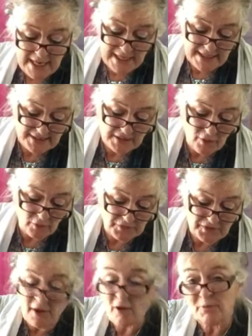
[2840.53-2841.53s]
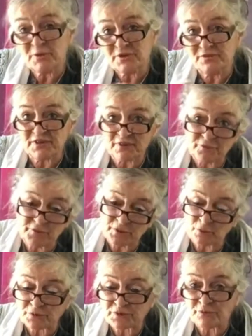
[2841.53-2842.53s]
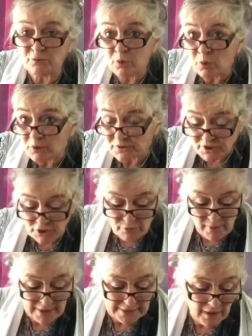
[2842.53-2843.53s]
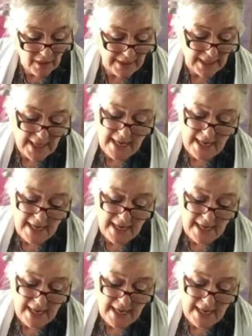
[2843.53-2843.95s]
it's got samples of different sorts of wools that you might like,